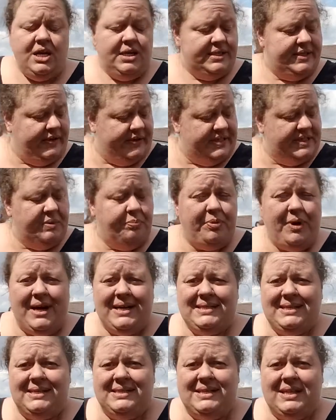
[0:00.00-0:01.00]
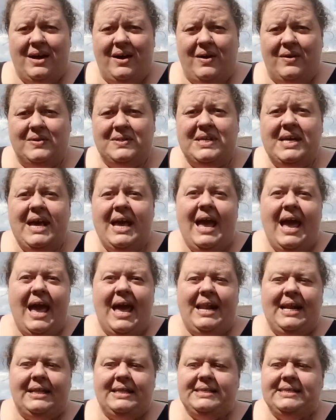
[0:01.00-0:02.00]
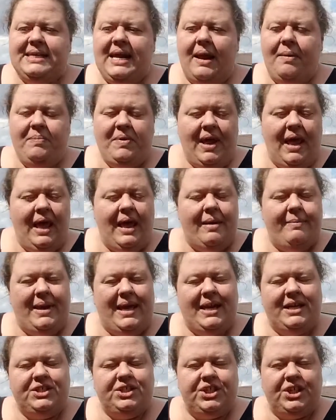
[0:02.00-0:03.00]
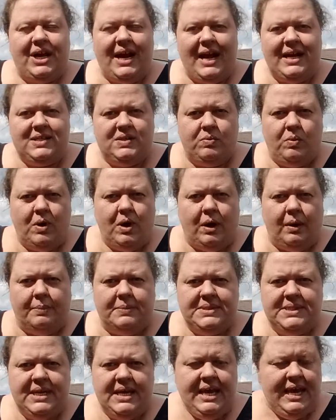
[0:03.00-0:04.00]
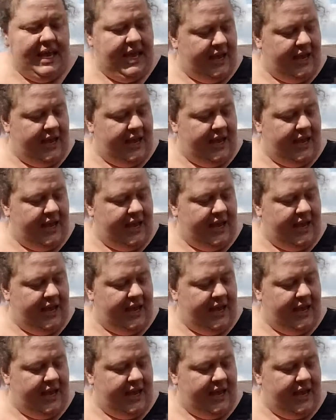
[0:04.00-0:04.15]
So it suppresses those, and at the same time it attracts worms.